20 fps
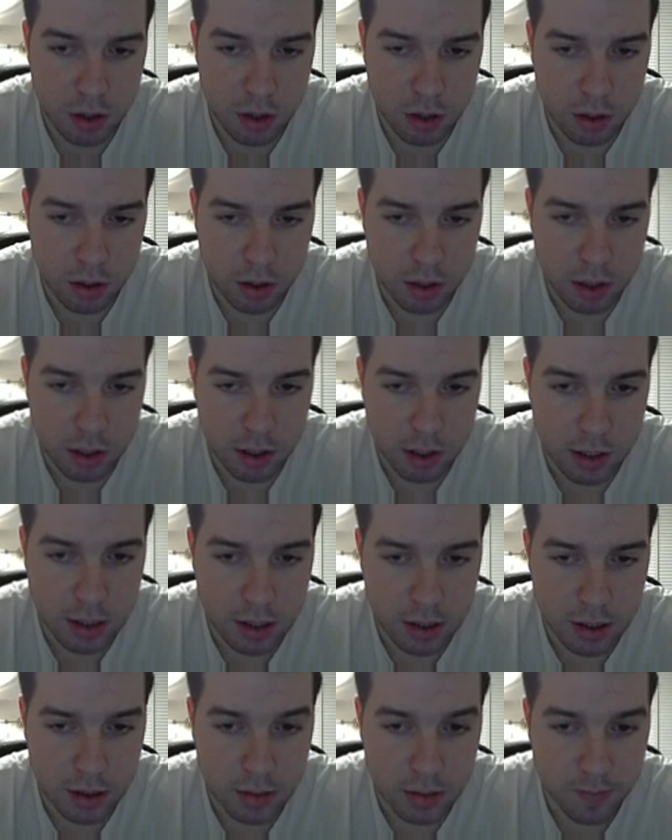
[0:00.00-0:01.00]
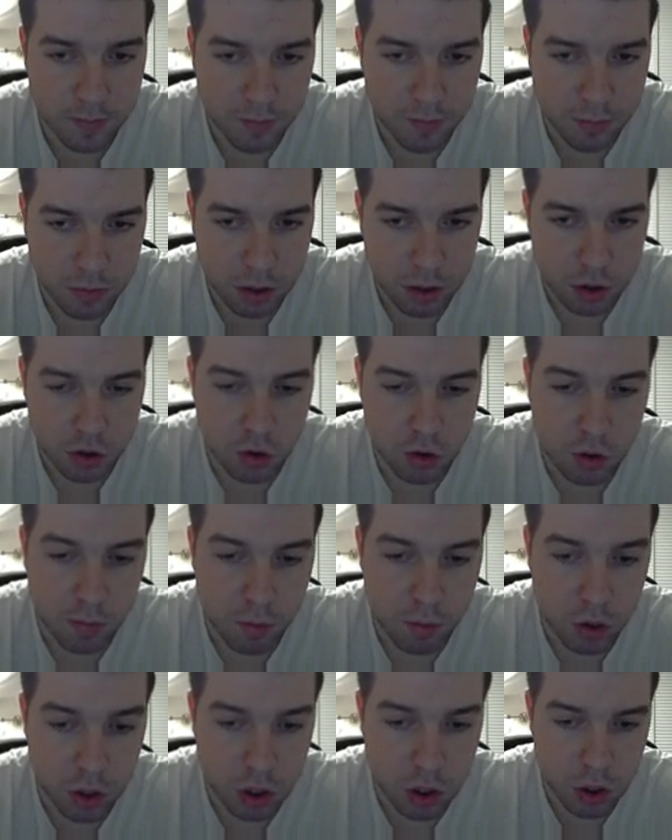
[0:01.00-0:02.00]
these choke
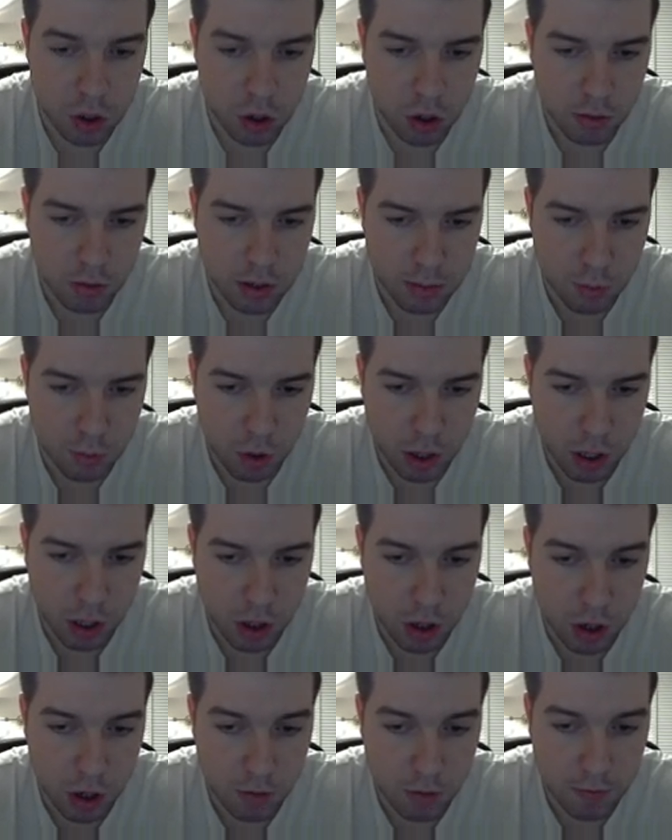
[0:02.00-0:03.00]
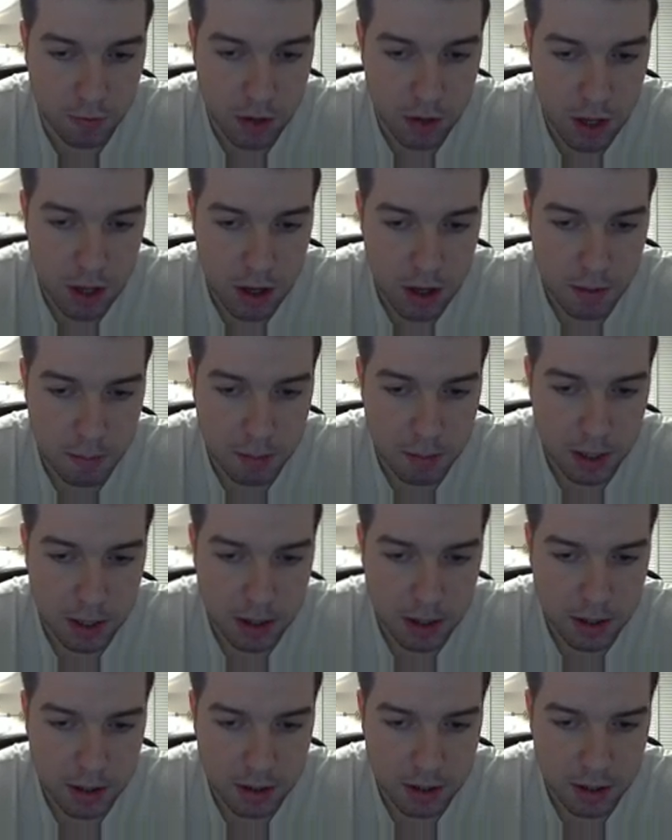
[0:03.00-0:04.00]
points off, smoking off
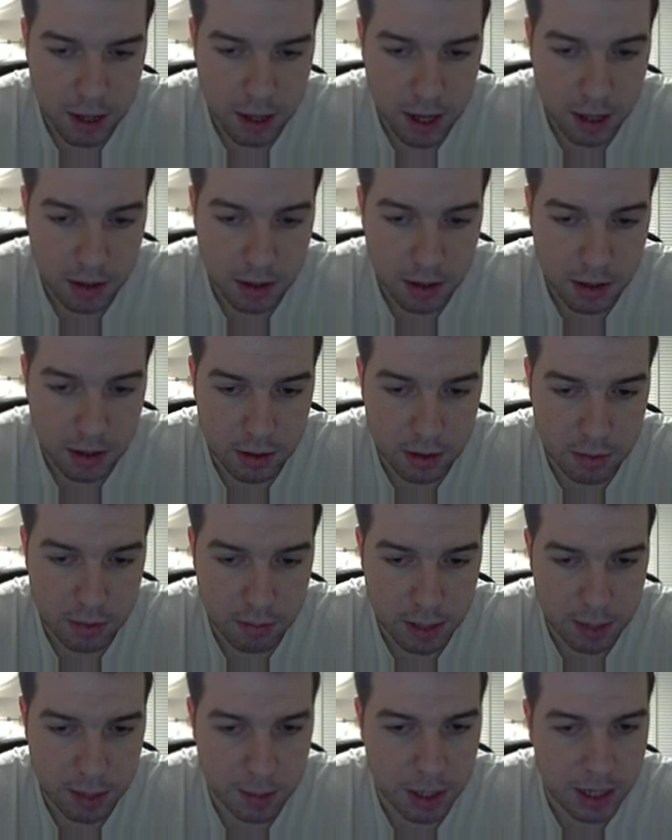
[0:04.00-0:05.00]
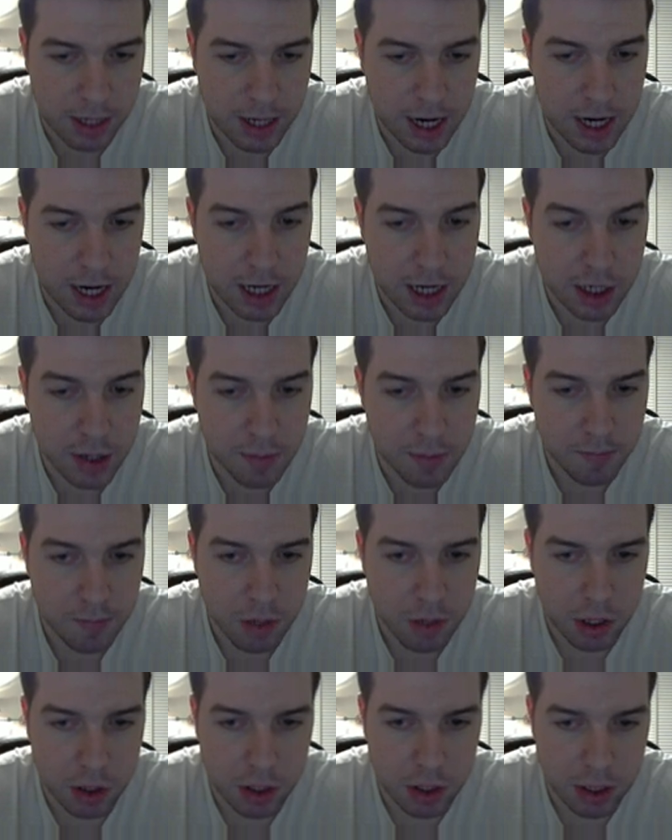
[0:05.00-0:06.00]
pit and maybe car,
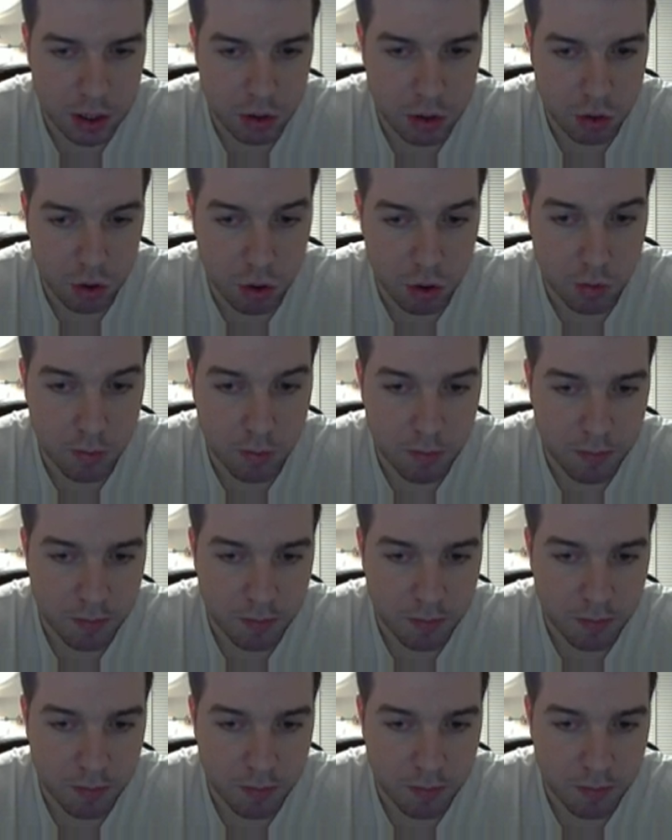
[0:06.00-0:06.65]
and just, you know,